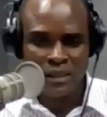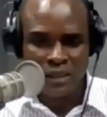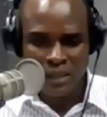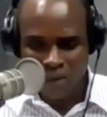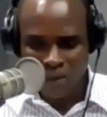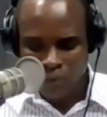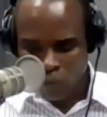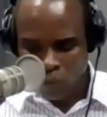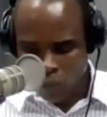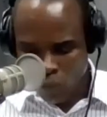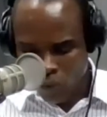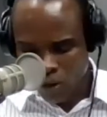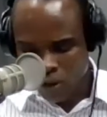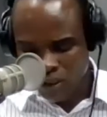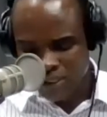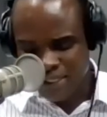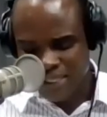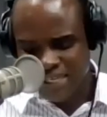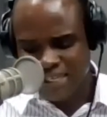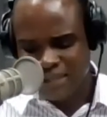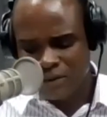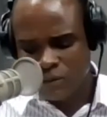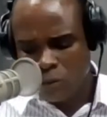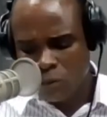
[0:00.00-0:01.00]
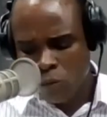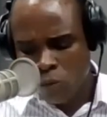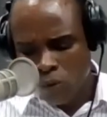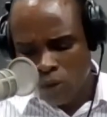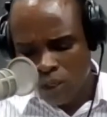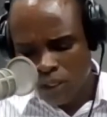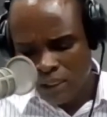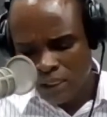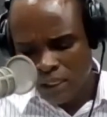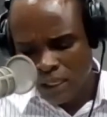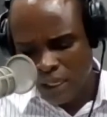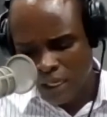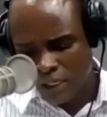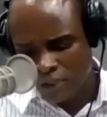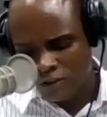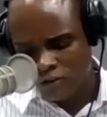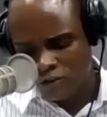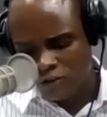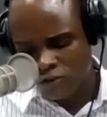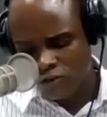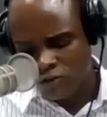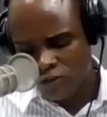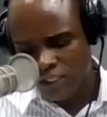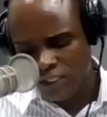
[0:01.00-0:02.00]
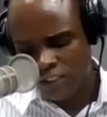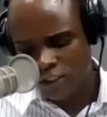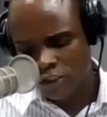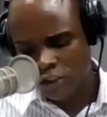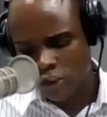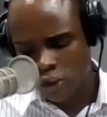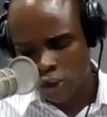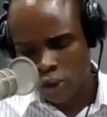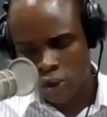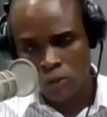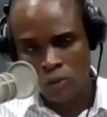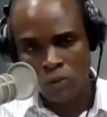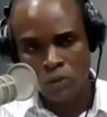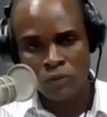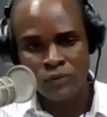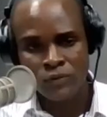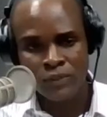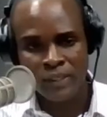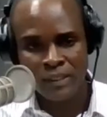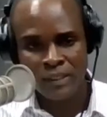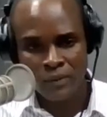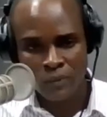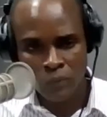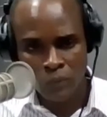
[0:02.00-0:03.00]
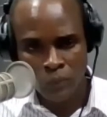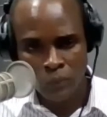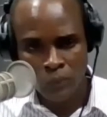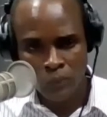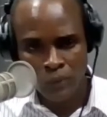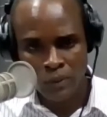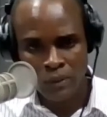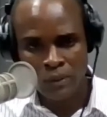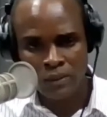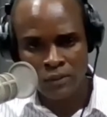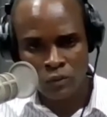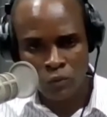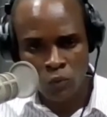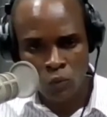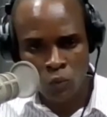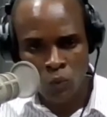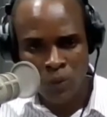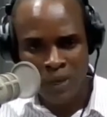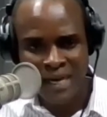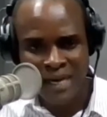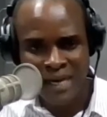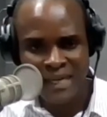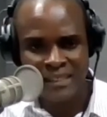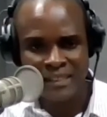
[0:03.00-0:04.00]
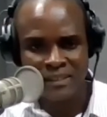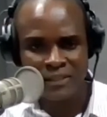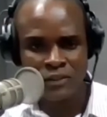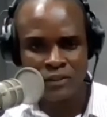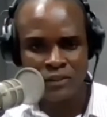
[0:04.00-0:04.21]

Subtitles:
1 in 100 children worldwide.